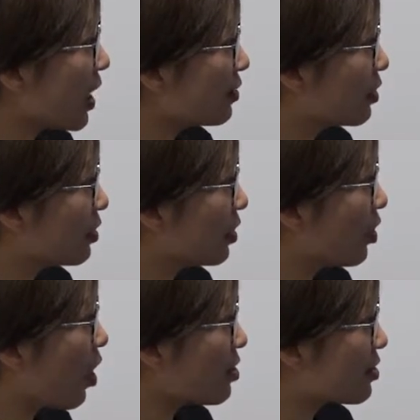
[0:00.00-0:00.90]
and the
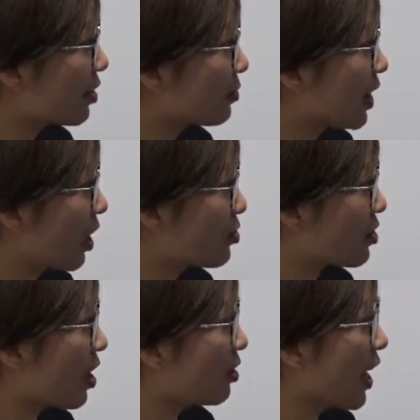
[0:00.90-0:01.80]
cotton
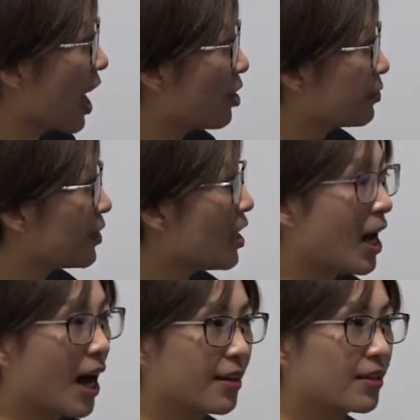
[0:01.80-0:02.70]
textile have
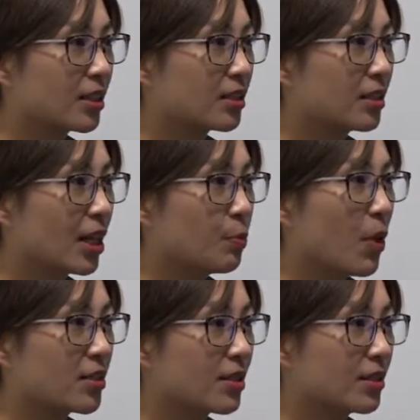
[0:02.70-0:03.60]
higher
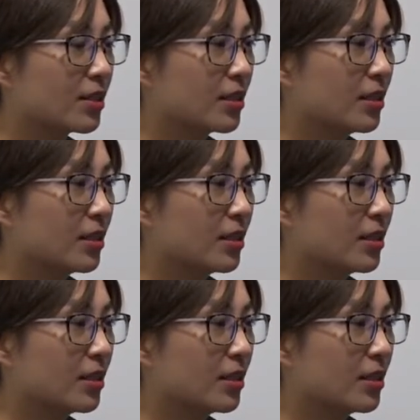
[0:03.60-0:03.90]
embodied